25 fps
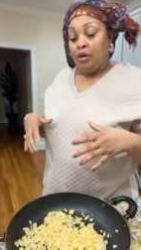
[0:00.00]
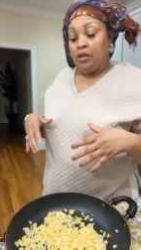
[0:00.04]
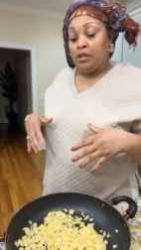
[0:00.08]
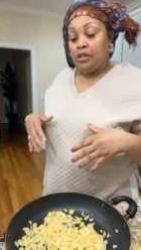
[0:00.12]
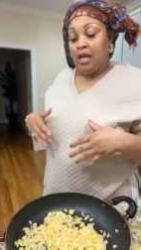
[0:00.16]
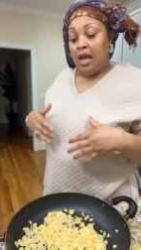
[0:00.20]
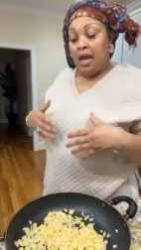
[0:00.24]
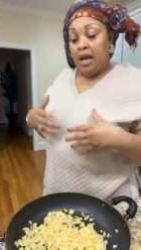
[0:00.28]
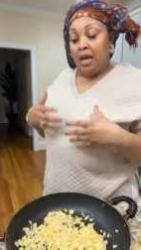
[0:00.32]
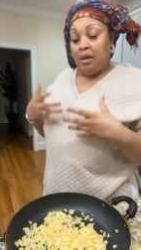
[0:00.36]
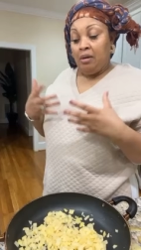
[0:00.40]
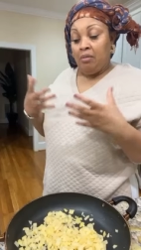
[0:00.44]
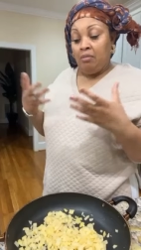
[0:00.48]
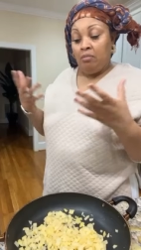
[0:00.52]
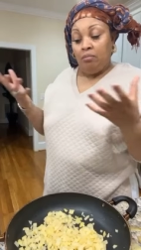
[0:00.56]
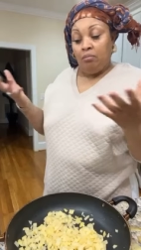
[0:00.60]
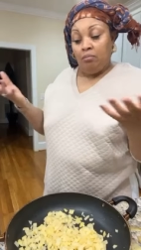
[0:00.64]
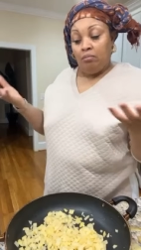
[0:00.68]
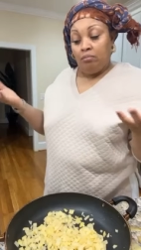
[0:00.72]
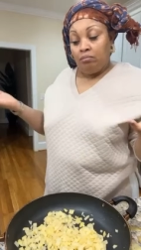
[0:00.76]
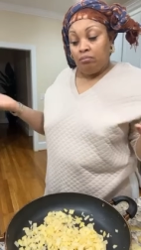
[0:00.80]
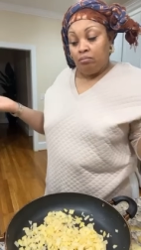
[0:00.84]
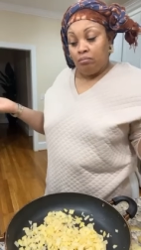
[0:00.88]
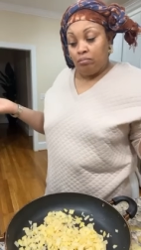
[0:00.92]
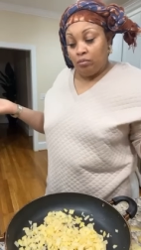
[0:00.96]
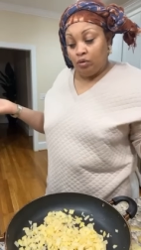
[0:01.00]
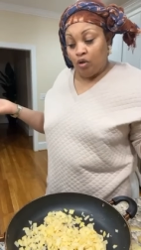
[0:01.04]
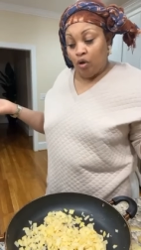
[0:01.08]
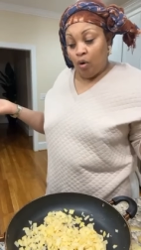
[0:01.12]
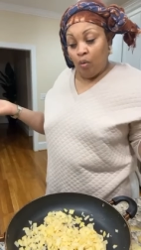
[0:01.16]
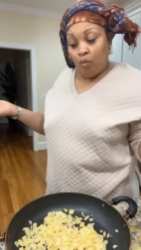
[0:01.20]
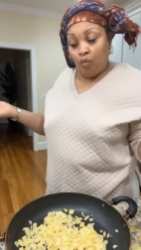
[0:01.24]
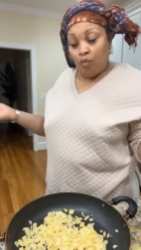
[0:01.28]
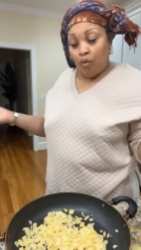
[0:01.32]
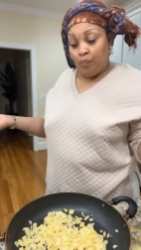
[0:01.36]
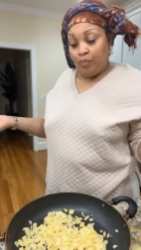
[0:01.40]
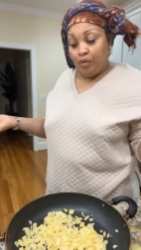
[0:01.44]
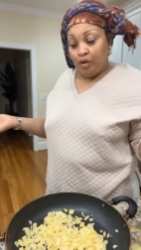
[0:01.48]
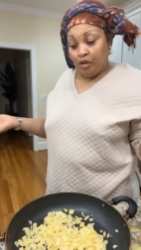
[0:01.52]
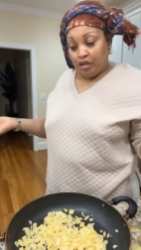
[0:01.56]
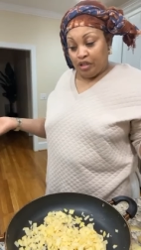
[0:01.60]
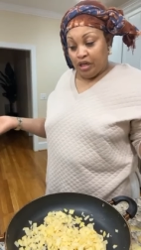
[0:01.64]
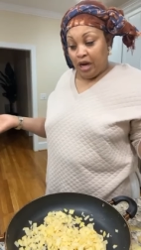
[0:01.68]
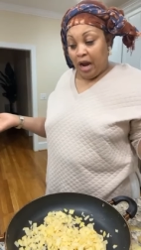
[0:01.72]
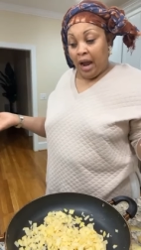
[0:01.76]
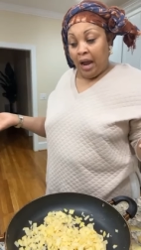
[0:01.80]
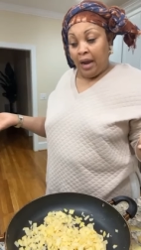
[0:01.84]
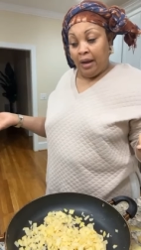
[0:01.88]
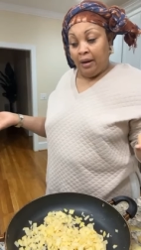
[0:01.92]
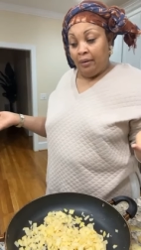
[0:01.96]
I'm not saying don't whoop
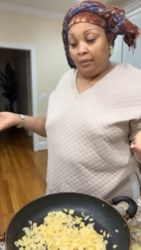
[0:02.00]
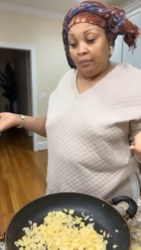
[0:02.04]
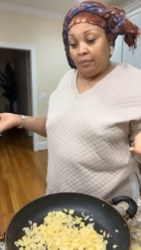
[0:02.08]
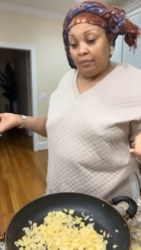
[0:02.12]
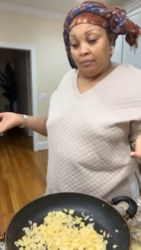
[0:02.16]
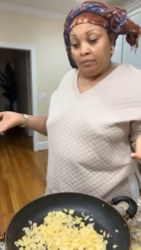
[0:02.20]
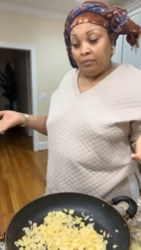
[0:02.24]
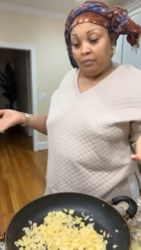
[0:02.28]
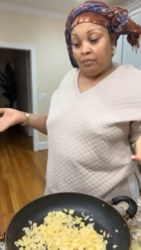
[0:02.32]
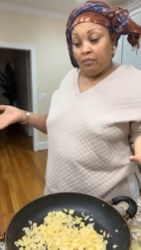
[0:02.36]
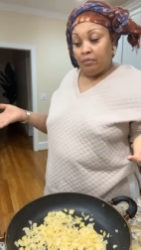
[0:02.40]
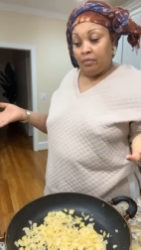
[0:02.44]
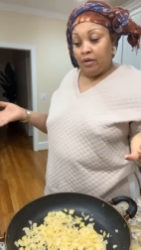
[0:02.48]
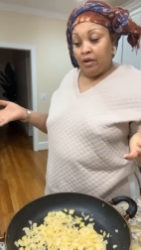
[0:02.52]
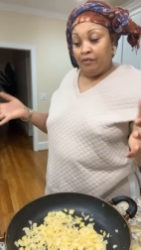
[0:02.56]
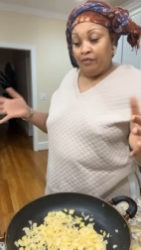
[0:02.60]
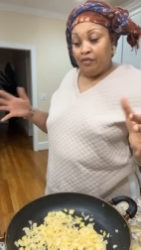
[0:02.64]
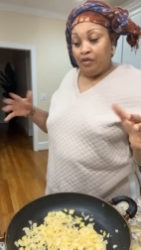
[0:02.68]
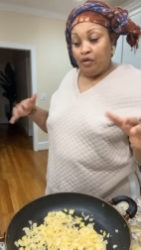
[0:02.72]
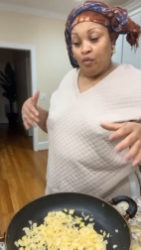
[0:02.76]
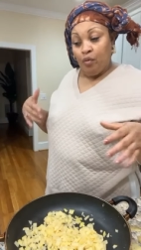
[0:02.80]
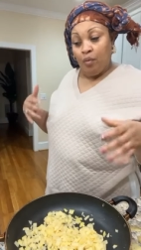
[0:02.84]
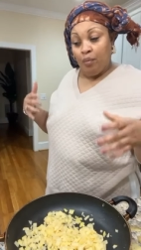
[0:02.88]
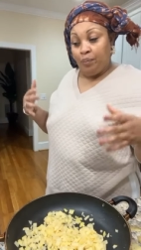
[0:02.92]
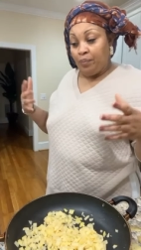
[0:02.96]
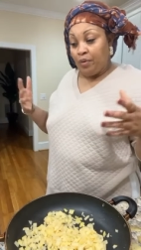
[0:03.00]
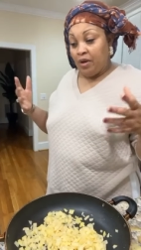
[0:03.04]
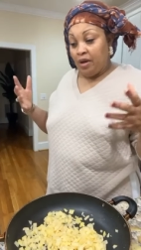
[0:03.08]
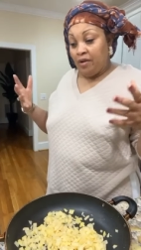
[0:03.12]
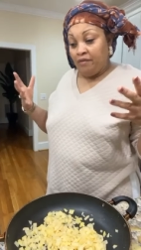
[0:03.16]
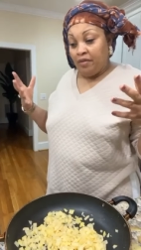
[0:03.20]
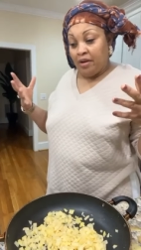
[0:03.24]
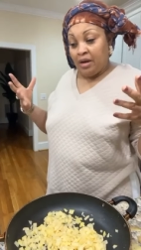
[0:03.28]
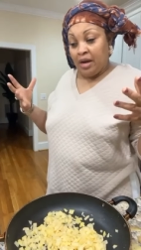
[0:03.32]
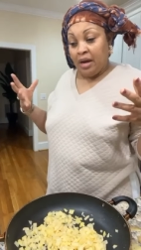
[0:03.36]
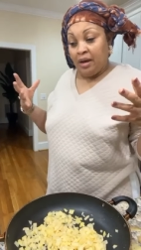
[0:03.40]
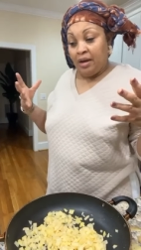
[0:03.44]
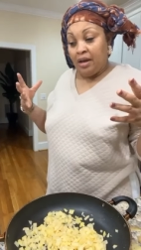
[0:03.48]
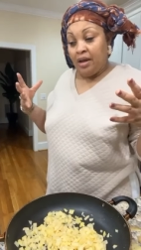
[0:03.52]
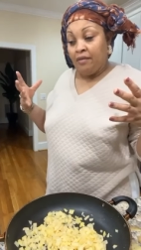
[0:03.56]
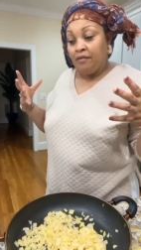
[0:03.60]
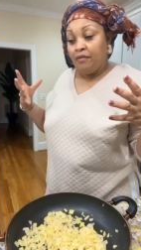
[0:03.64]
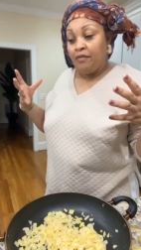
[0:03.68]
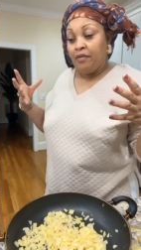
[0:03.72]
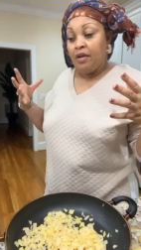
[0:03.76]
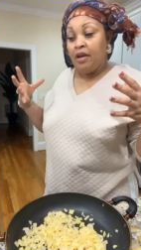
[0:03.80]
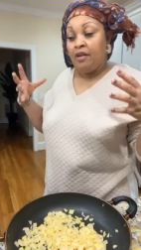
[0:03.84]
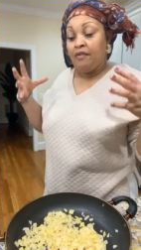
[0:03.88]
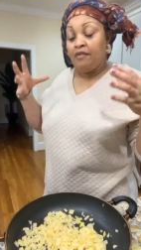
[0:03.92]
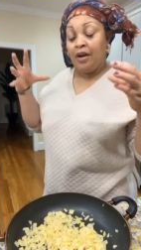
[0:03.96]
your child. If you even
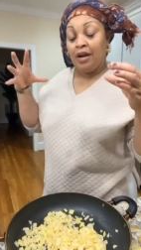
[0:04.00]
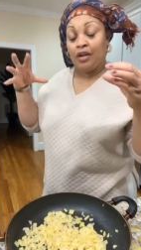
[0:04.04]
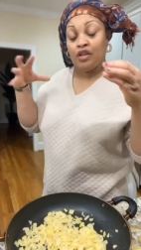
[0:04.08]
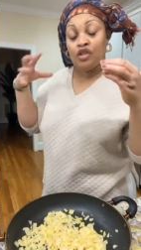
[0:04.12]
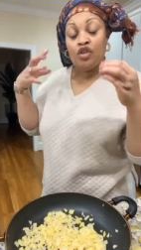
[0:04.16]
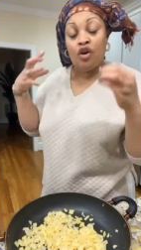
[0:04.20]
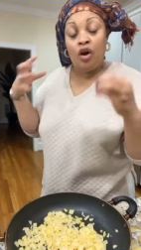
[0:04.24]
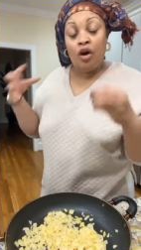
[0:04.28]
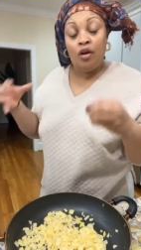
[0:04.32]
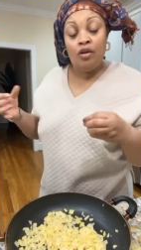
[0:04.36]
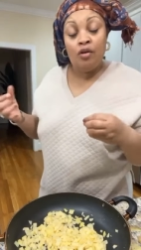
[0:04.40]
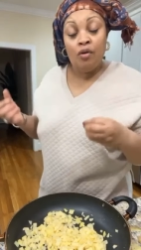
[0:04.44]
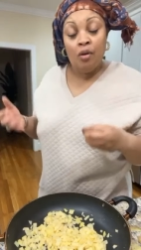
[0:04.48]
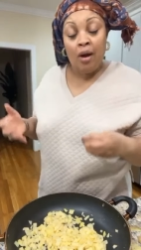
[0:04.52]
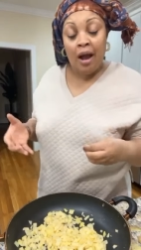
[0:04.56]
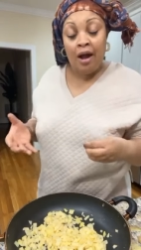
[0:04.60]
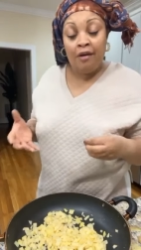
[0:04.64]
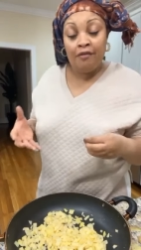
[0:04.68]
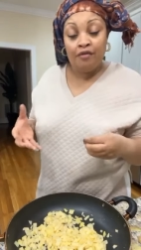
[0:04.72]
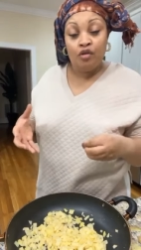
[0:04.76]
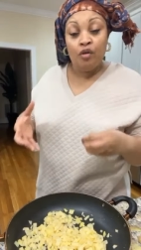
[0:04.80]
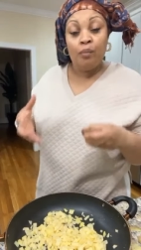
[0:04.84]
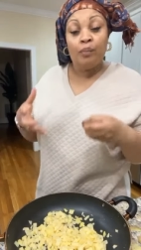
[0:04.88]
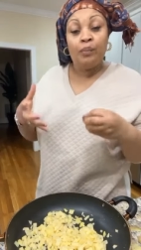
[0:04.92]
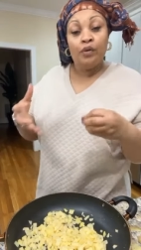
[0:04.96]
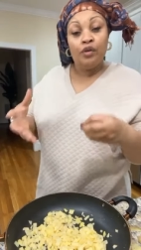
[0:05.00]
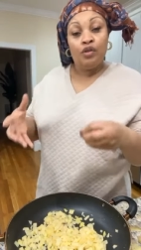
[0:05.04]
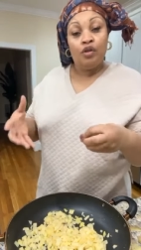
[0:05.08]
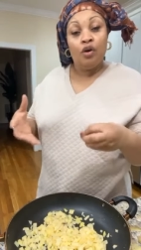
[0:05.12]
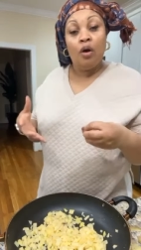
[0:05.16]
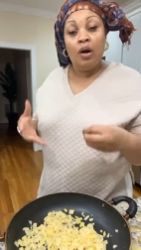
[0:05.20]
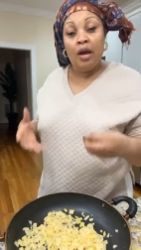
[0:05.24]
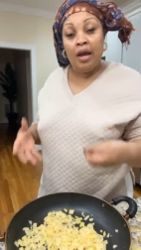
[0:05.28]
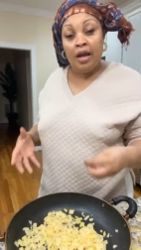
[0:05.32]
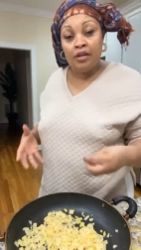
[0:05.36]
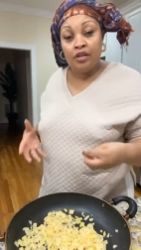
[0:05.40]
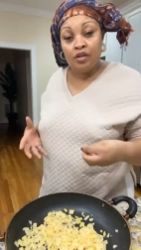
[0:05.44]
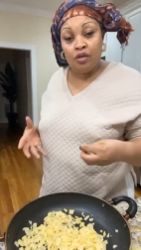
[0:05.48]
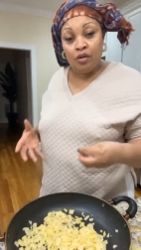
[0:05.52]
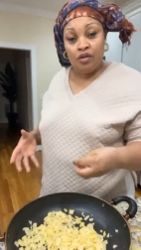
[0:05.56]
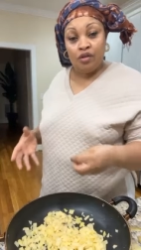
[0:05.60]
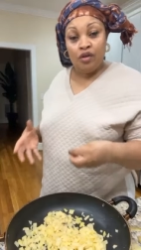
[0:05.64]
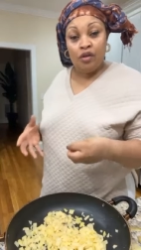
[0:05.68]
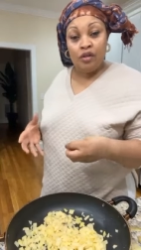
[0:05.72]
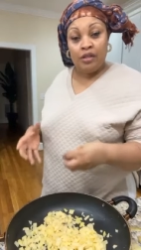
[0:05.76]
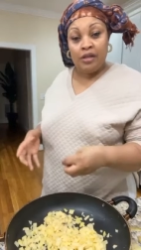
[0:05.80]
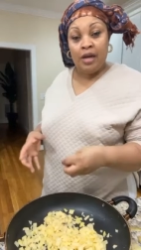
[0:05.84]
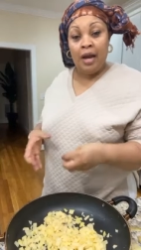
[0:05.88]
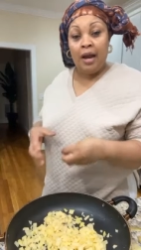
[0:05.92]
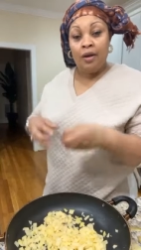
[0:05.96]
if if at all you have to put your
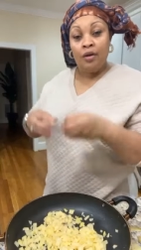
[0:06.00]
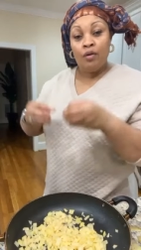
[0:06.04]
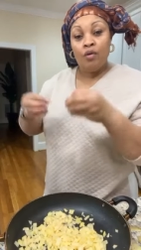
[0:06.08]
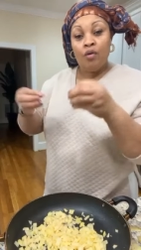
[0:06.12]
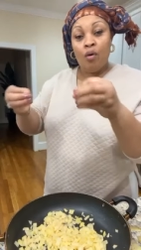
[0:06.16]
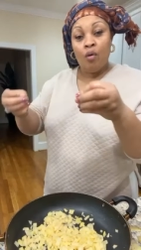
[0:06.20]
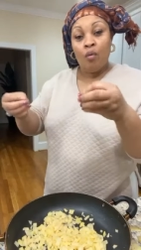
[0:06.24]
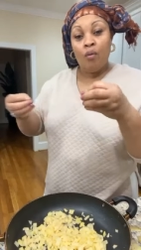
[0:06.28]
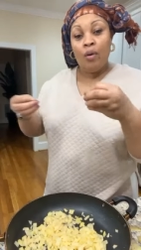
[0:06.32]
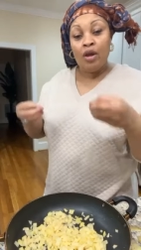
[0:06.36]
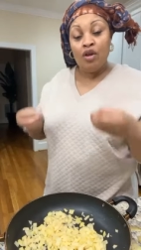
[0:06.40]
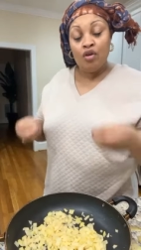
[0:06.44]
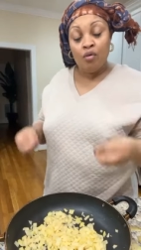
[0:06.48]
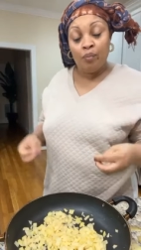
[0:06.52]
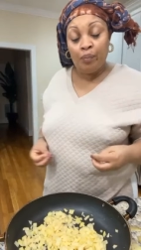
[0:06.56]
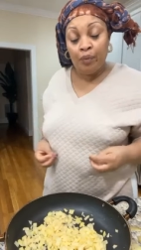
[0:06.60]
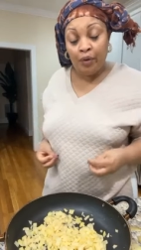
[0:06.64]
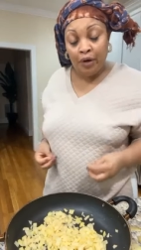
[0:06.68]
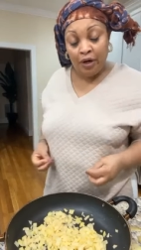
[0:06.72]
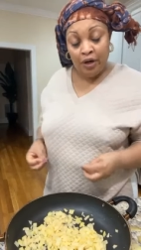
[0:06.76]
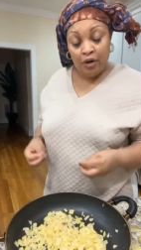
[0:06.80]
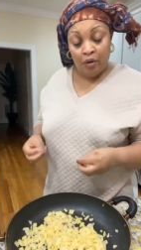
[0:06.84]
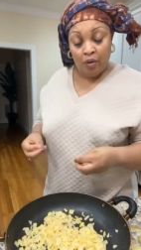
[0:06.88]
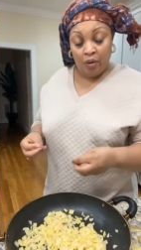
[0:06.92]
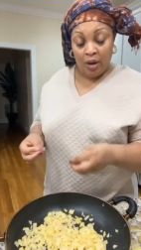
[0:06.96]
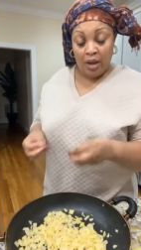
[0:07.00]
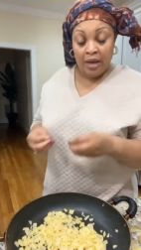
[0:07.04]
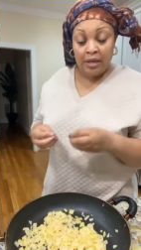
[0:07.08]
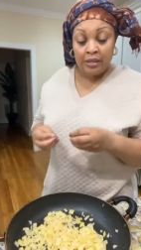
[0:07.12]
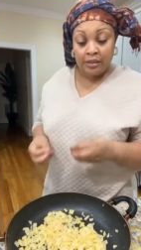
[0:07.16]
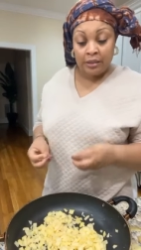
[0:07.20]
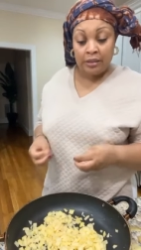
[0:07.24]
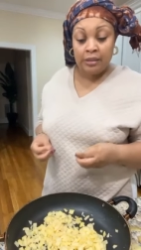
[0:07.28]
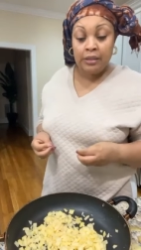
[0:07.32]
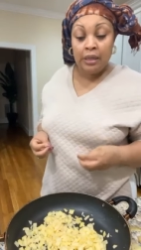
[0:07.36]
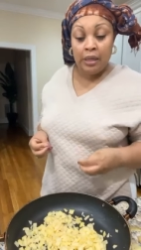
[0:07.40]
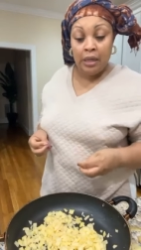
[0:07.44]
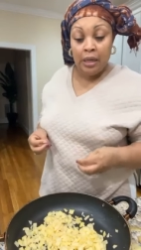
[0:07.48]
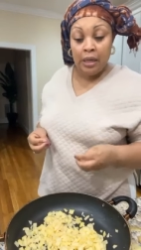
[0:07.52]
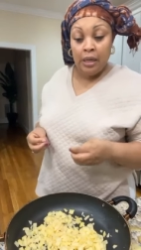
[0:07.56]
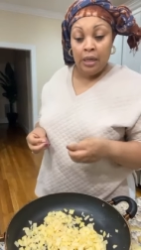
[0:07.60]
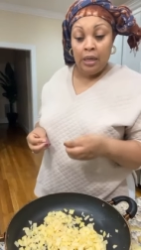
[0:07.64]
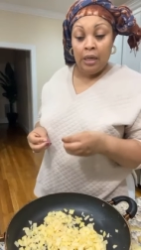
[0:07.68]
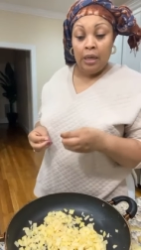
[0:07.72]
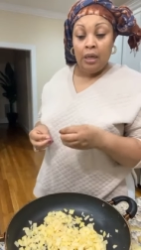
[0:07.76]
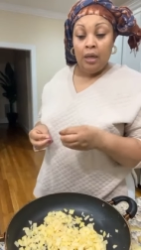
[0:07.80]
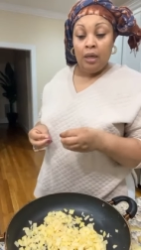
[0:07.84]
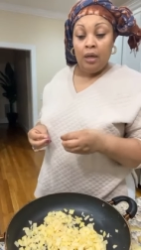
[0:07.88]
hands on your child, know where you put in your hands.